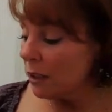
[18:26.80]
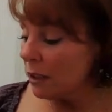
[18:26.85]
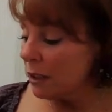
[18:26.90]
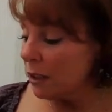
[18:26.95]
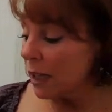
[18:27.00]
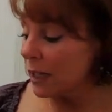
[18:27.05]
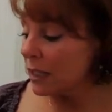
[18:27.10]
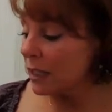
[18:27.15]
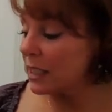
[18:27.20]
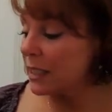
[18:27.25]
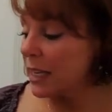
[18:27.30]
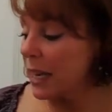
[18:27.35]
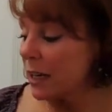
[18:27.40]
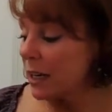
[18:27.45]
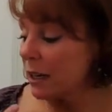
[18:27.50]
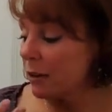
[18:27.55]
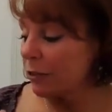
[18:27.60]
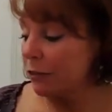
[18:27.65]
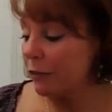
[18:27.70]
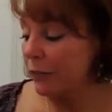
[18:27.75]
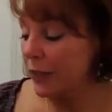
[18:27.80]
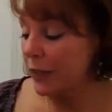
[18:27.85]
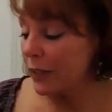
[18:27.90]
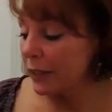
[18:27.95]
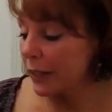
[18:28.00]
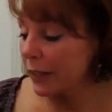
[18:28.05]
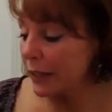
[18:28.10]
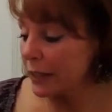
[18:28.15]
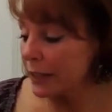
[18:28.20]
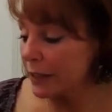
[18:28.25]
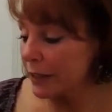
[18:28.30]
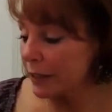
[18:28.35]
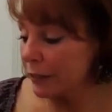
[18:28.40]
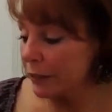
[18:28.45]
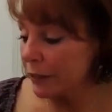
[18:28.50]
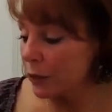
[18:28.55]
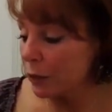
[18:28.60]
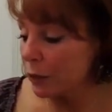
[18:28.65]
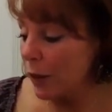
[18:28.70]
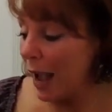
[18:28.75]
a state of feeling as
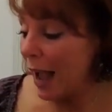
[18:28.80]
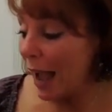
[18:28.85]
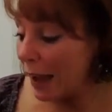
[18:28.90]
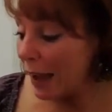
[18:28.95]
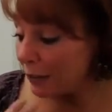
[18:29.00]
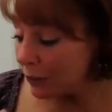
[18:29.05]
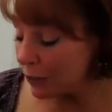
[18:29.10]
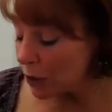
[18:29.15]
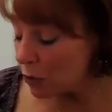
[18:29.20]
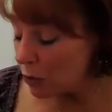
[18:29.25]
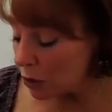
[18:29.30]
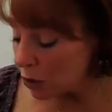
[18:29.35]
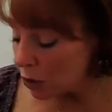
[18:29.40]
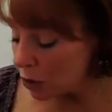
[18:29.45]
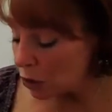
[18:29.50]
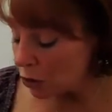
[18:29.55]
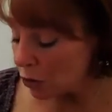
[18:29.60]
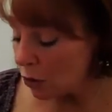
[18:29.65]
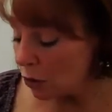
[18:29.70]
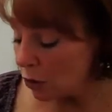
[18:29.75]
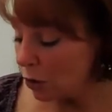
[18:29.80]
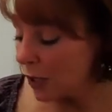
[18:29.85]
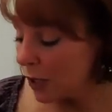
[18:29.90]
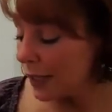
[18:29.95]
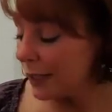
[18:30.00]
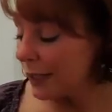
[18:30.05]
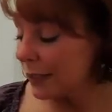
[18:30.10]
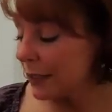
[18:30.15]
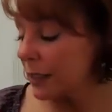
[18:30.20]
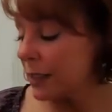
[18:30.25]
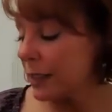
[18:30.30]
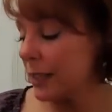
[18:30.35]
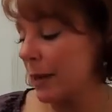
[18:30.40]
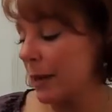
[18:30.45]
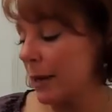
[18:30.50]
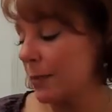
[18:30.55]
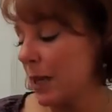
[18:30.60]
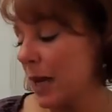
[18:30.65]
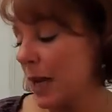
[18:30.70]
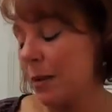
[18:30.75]
if you have no control and at the
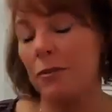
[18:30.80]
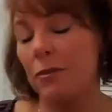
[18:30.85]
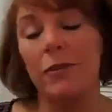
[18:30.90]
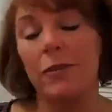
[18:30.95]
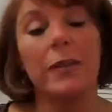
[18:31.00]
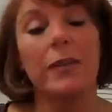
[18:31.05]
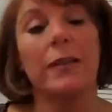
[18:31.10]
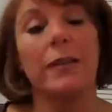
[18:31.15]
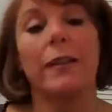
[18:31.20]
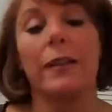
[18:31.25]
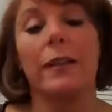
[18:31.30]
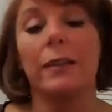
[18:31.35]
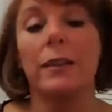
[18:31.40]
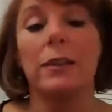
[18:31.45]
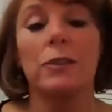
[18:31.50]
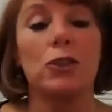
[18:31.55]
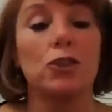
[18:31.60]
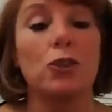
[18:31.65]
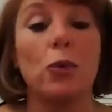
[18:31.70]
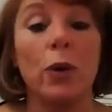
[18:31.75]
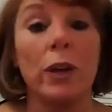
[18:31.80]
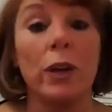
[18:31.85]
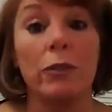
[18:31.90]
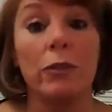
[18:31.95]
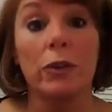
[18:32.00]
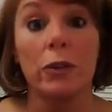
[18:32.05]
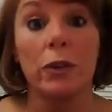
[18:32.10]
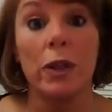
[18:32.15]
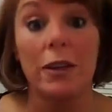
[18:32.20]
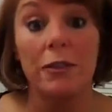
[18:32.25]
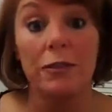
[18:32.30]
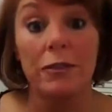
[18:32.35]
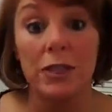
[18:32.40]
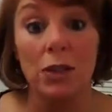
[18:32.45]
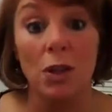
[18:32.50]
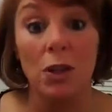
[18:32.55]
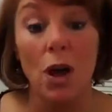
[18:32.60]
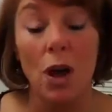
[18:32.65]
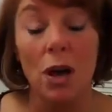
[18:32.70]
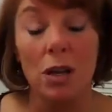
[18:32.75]
same time feeling like the joy of your life
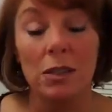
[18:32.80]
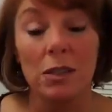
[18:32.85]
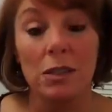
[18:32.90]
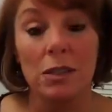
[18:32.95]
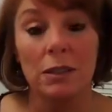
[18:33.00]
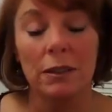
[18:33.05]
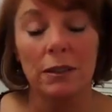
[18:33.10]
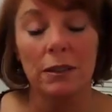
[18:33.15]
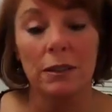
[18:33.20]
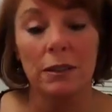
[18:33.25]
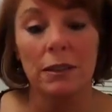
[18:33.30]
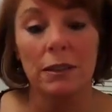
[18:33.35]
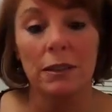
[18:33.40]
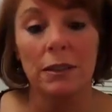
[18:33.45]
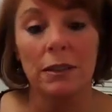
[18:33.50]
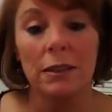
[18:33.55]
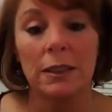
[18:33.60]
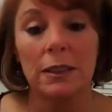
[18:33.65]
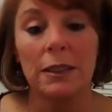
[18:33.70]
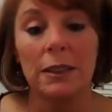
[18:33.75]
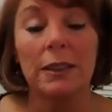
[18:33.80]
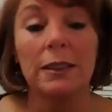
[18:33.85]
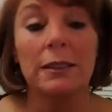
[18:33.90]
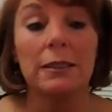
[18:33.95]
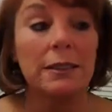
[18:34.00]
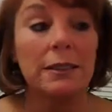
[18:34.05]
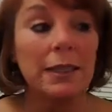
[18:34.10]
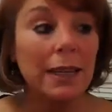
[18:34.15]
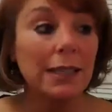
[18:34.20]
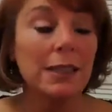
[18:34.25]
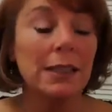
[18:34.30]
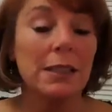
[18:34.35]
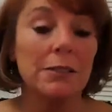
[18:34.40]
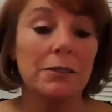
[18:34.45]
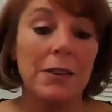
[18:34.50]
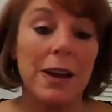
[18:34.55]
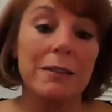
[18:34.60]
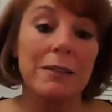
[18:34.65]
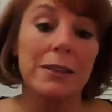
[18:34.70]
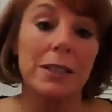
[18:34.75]
is lost. And that is the
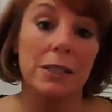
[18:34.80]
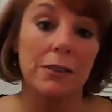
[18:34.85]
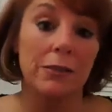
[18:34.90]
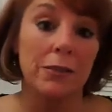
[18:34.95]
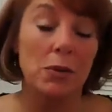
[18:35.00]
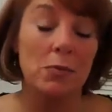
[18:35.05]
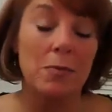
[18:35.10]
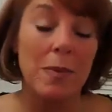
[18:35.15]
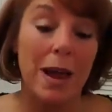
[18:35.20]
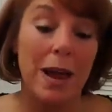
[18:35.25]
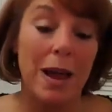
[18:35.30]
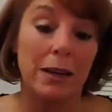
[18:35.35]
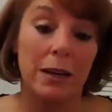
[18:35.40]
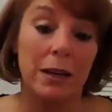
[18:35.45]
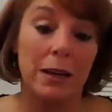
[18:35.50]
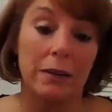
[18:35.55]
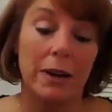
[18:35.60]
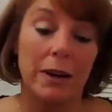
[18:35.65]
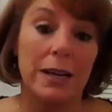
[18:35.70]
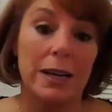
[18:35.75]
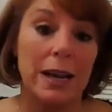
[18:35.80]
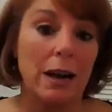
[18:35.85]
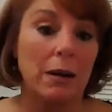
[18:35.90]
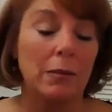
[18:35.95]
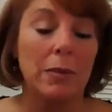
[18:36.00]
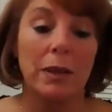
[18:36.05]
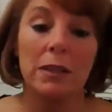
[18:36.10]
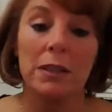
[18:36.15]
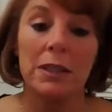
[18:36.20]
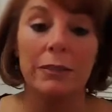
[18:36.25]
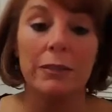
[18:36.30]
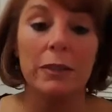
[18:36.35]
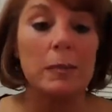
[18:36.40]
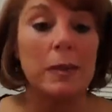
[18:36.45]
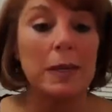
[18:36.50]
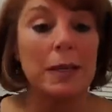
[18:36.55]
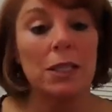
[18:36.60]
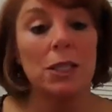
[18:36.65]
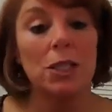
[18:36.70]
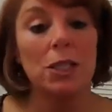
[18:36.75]
virus of humanity right now, because
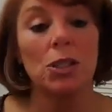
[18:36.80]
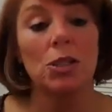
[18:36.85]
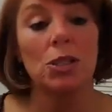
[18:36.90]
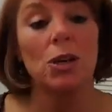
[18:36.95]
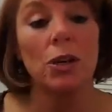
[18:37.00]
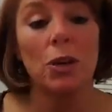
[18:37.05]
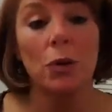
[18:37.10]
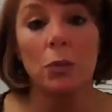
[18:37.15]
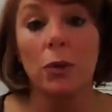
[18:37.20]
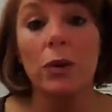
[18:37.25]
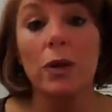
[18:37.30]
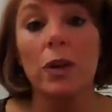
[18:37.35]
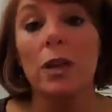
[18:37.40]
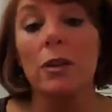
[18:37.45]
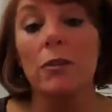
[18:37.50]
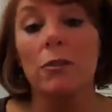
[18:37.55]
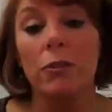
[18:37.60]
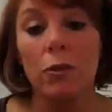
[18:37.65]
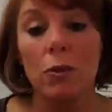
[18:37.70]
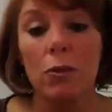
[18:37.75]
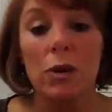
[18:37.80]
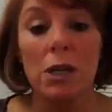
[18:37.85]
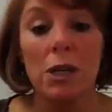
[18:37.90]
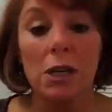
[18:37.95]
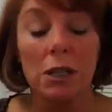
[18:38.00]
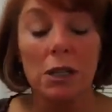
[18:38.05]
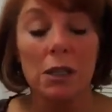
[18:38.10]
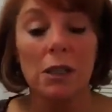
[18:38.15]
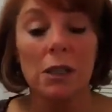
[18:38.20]
everybody just started working for,